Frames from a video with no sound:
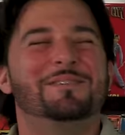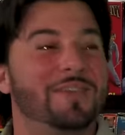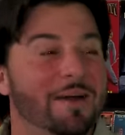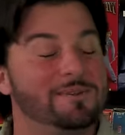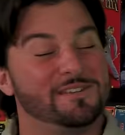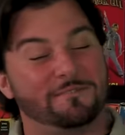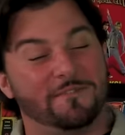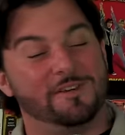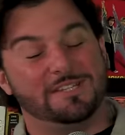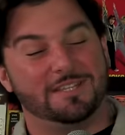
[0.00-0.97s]
So that was the
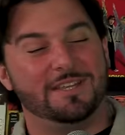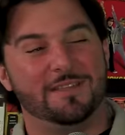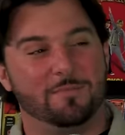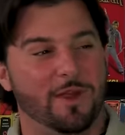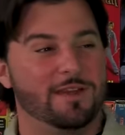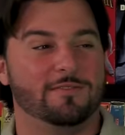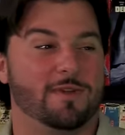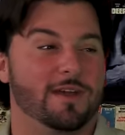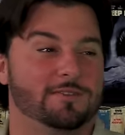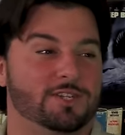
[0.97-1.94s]
first scene that Brandon
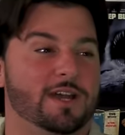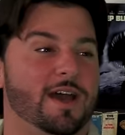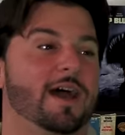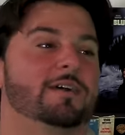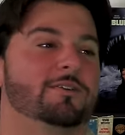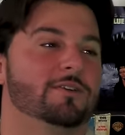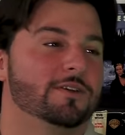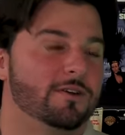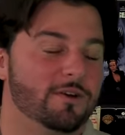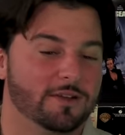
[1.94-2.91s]
Routh shot
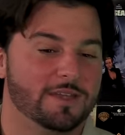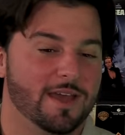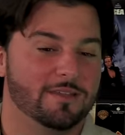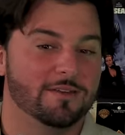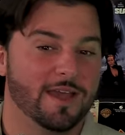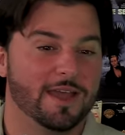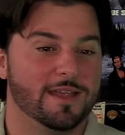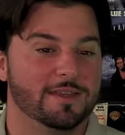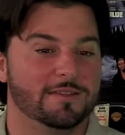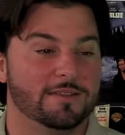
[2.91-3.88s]
altogether.
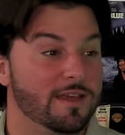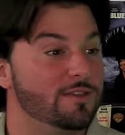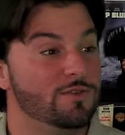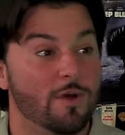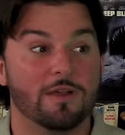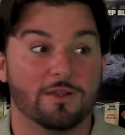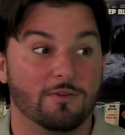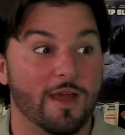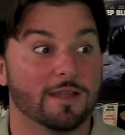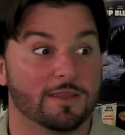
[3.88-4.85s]
And yeah, you are
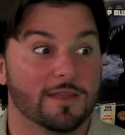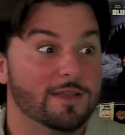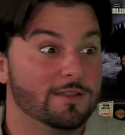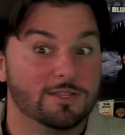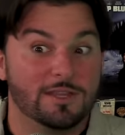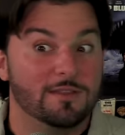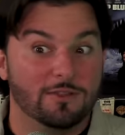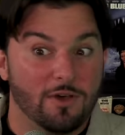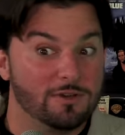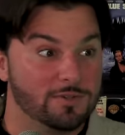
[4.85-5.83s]
correct. Because then the
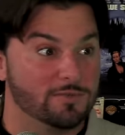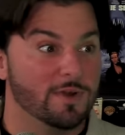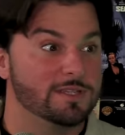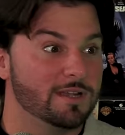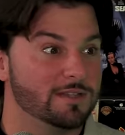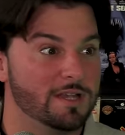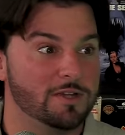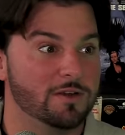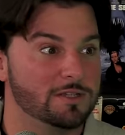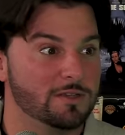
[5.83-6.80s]
dog just runs out 10
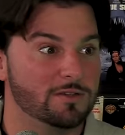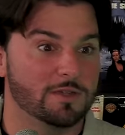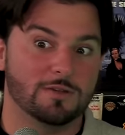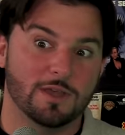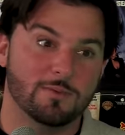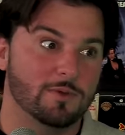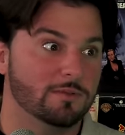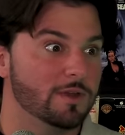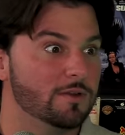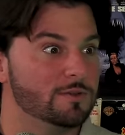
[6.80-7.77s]
yards and goes, okay, well,
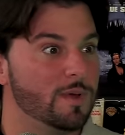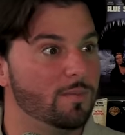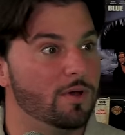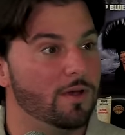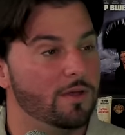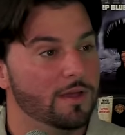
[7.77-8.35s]
there goes my ball.